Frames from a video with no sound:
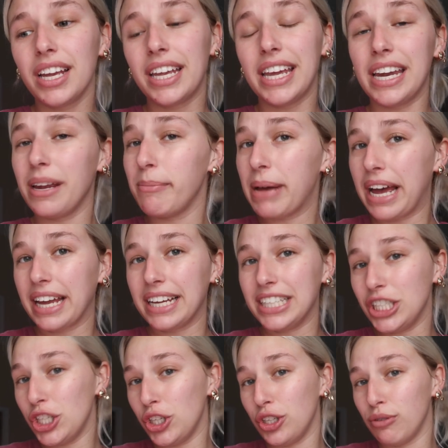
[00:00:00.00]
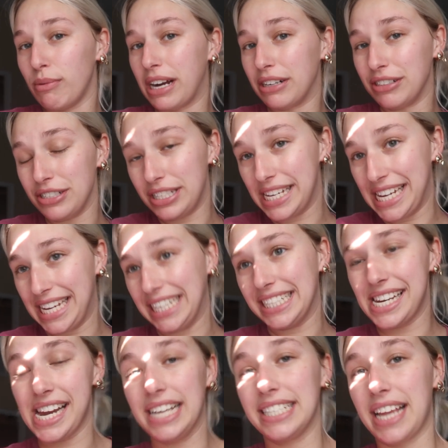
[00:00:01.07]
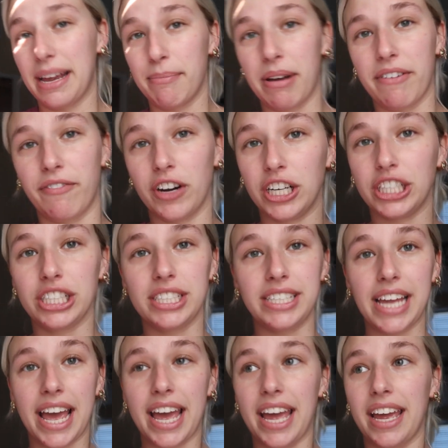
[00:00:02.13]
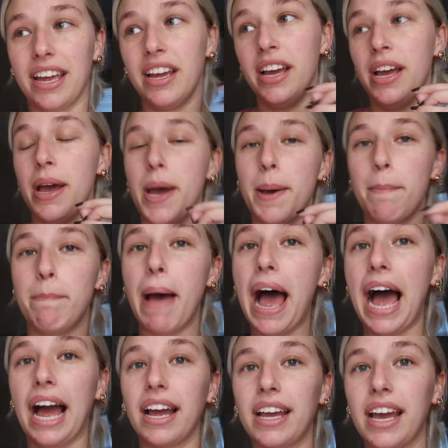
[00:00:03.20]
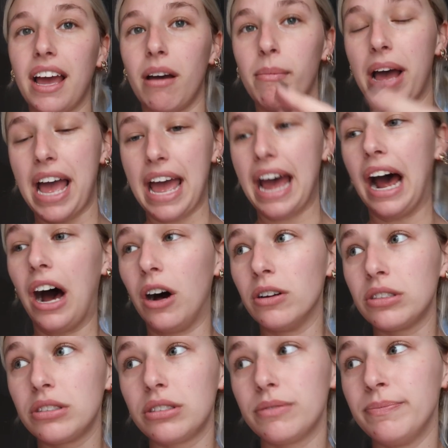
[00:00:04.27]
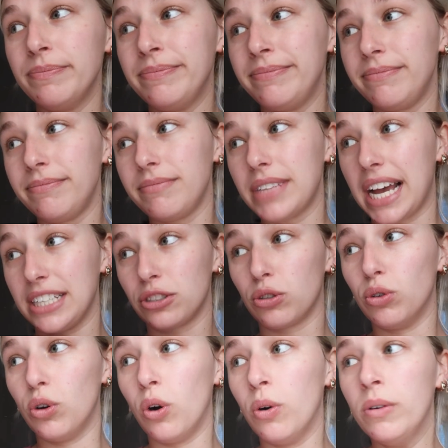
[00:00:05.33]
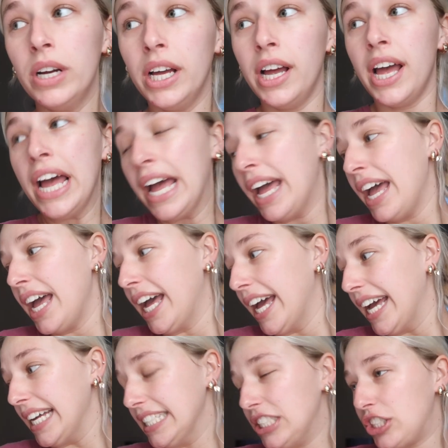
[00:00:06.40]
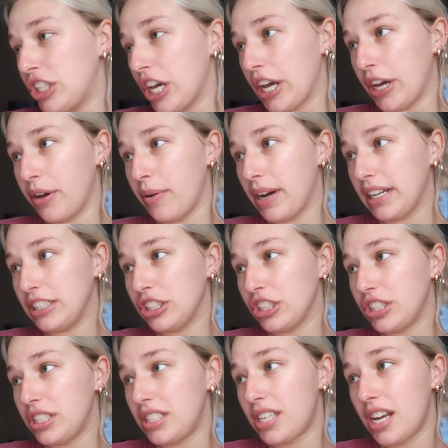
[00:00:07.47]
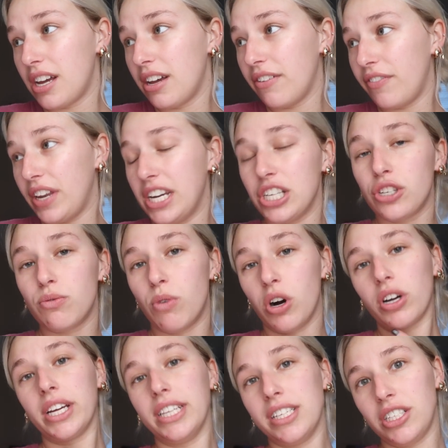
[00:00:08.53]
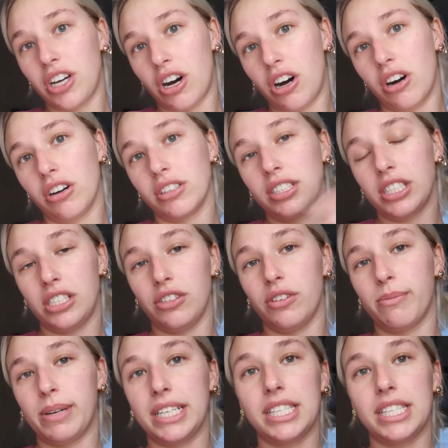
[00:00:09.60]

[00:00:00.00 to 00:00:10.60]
getting back into my routine. Today is like my first day back at my house at school. And so I just finished walking the dogs, doing my